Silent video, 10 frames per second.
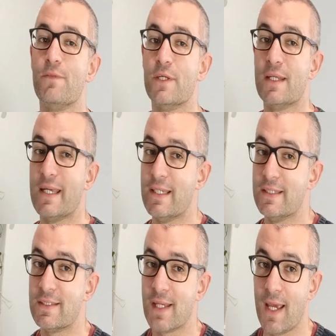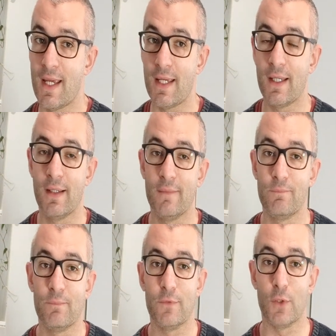that it is a
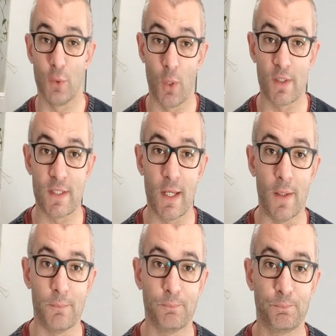good quality gun.